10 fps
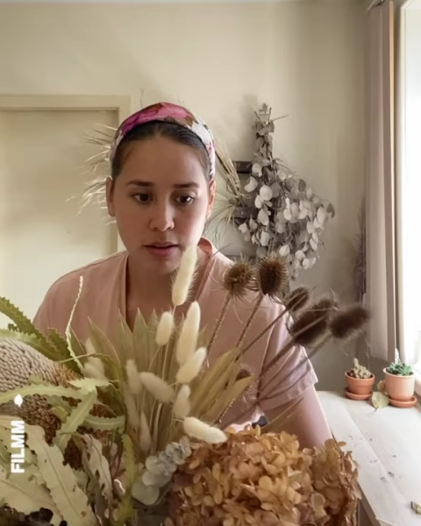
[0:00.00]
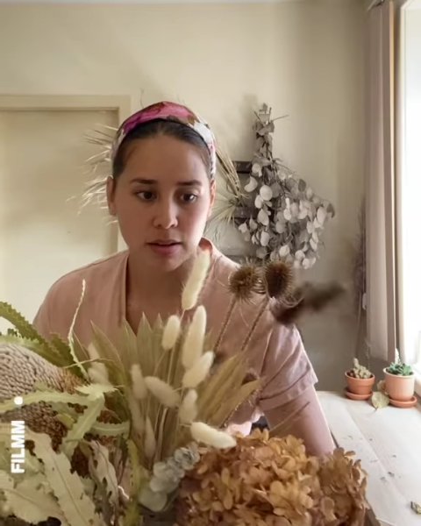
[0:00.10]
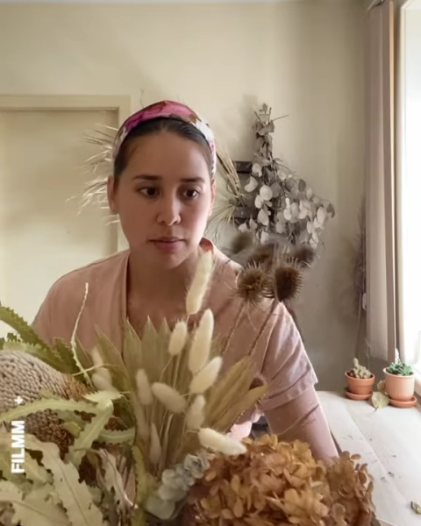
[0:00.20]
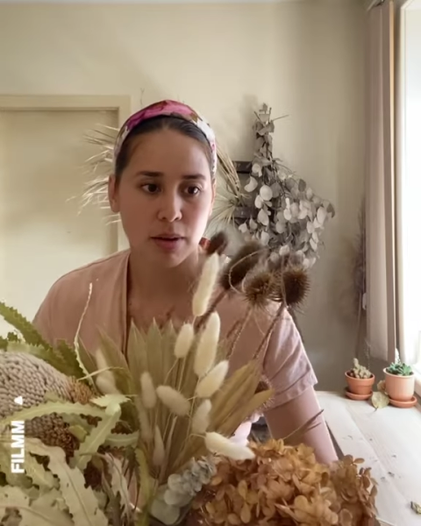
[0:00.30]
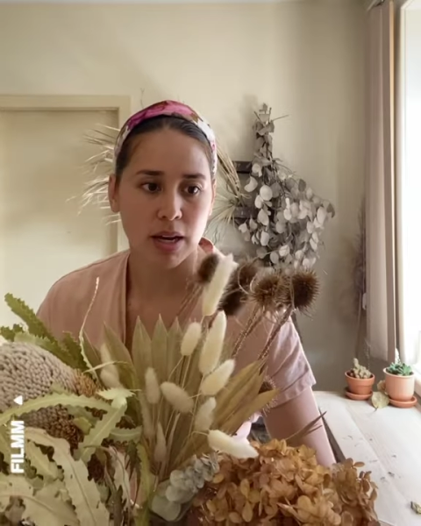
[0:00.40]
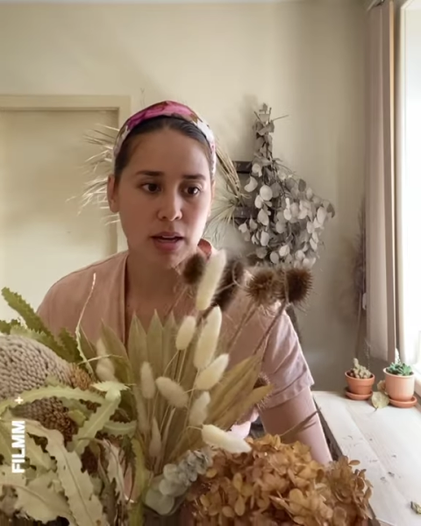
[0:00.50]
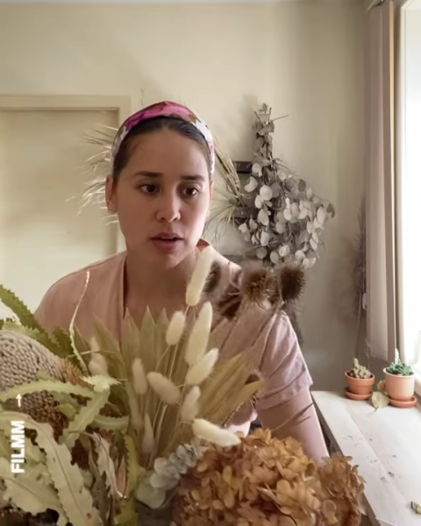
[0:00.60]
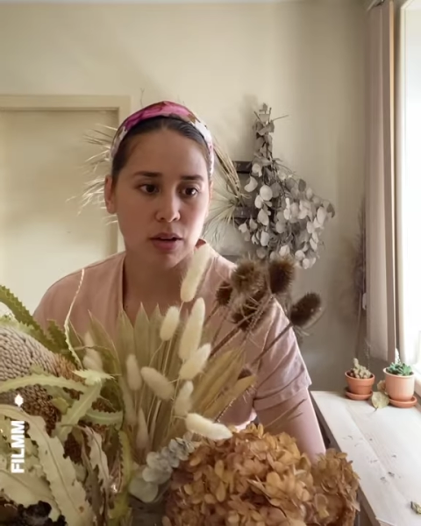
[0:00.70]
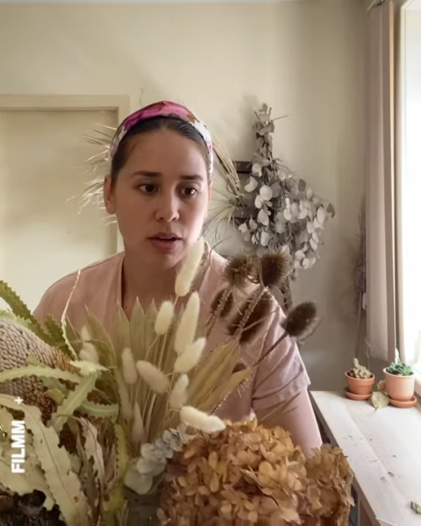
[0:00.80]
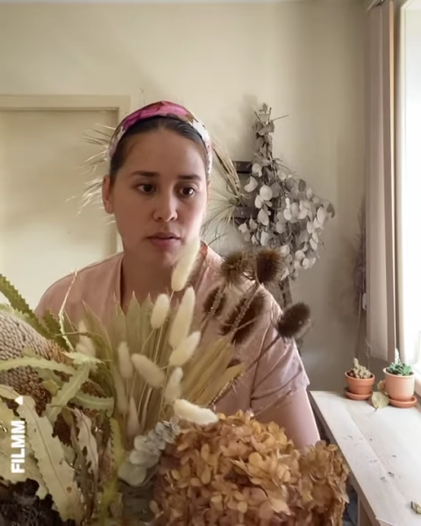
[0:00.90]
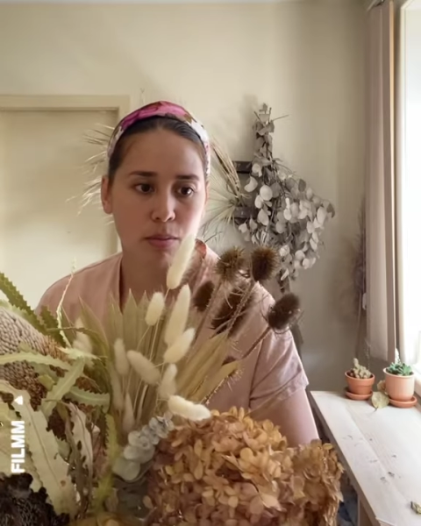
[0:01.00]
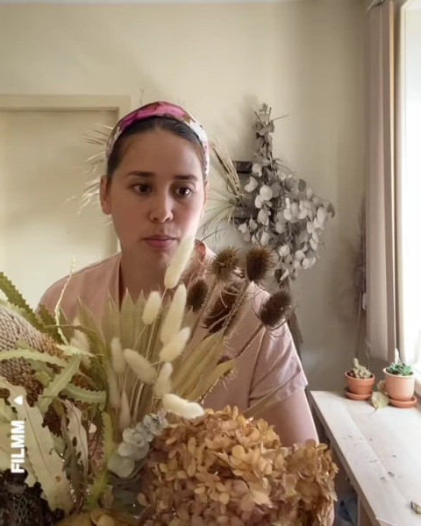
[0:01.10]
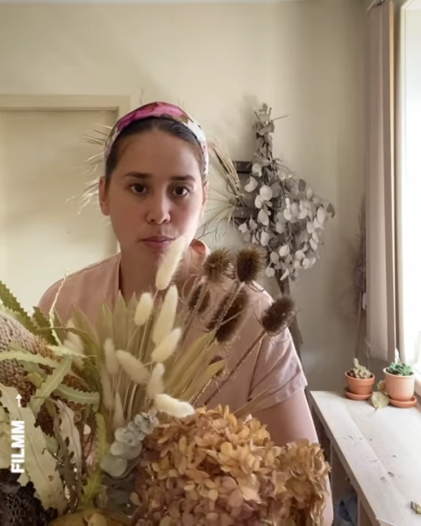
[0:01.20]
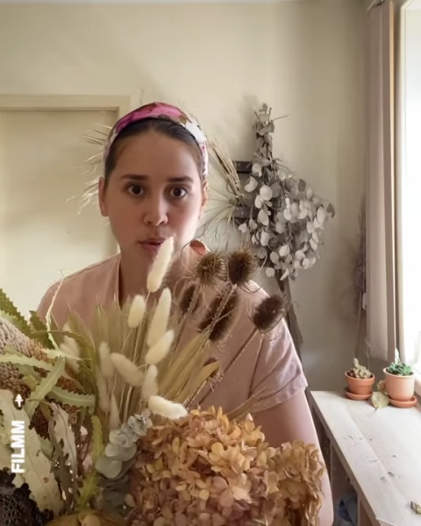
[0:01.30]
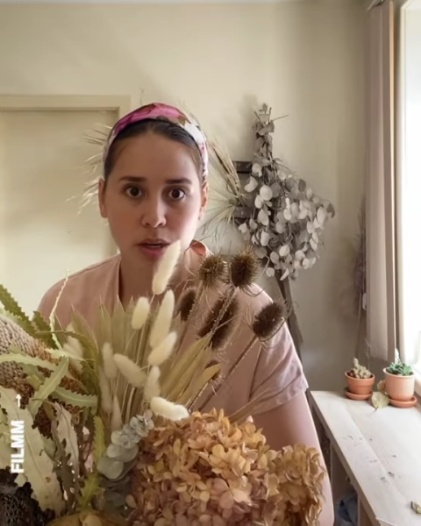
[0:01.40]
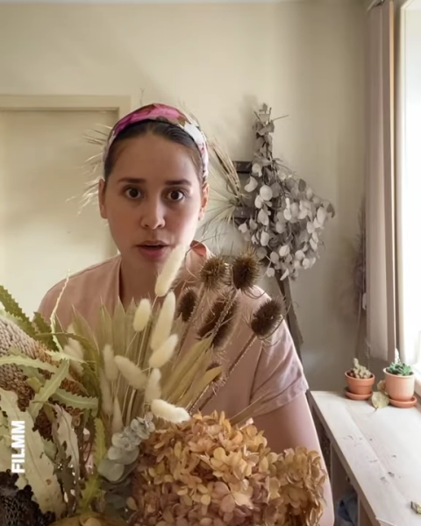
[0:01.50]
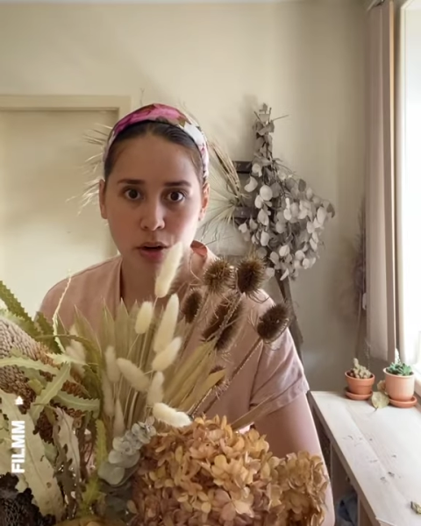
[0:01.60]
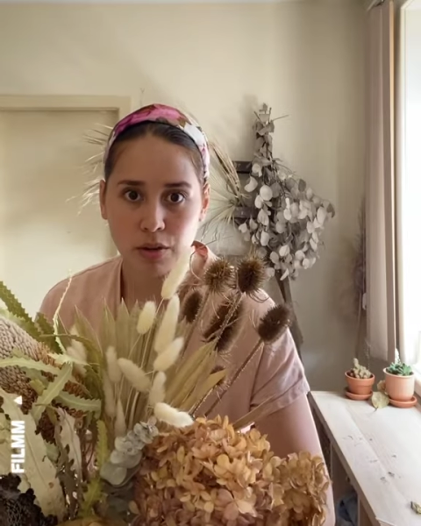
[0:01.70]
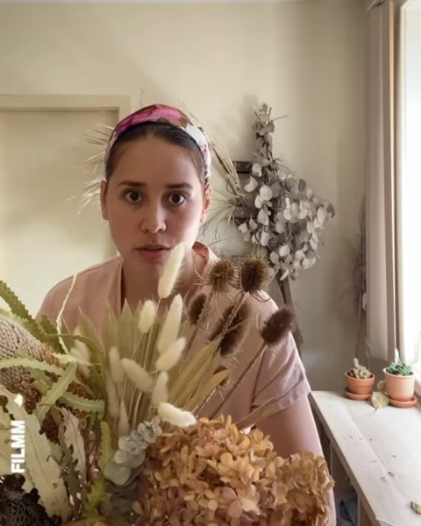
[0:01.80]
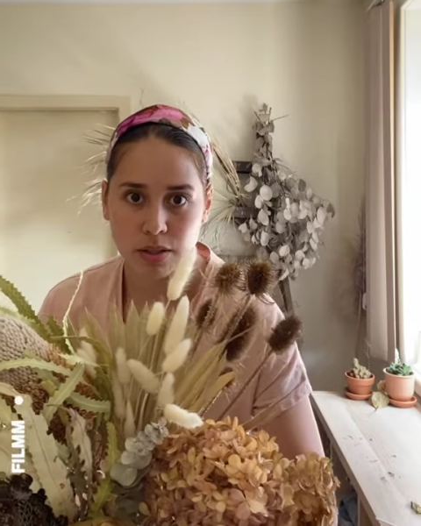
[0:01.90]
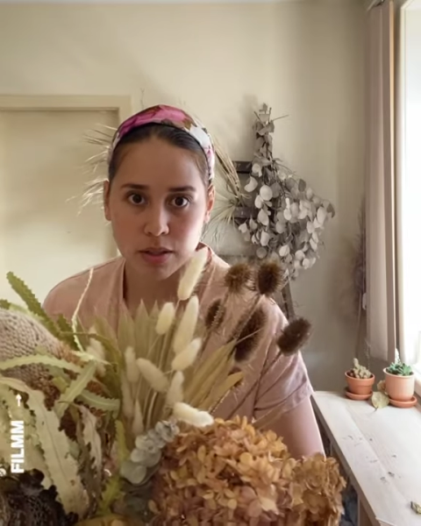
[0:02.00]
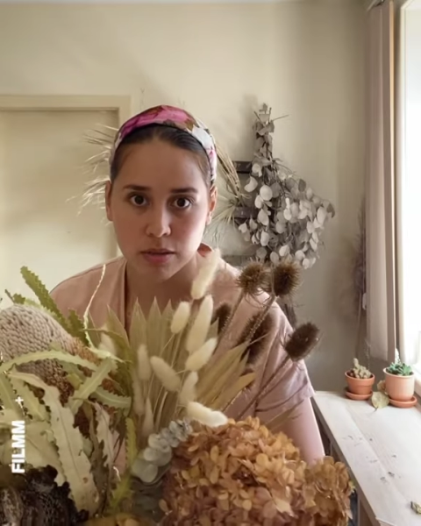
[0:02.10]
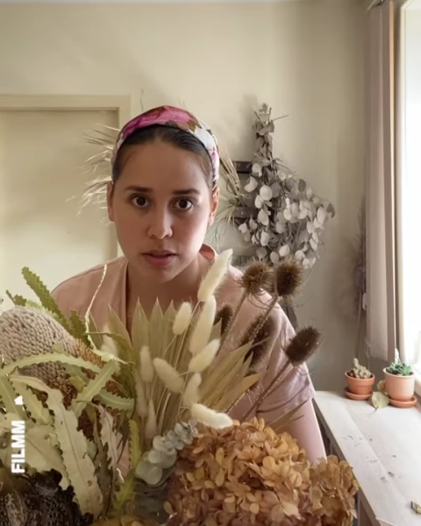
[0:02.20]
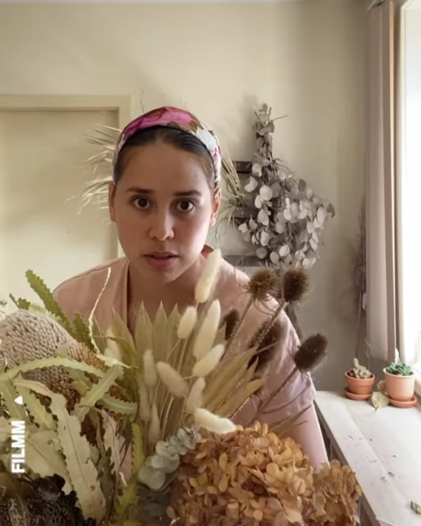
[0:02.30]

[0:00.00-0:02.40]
Might could even bring it over so it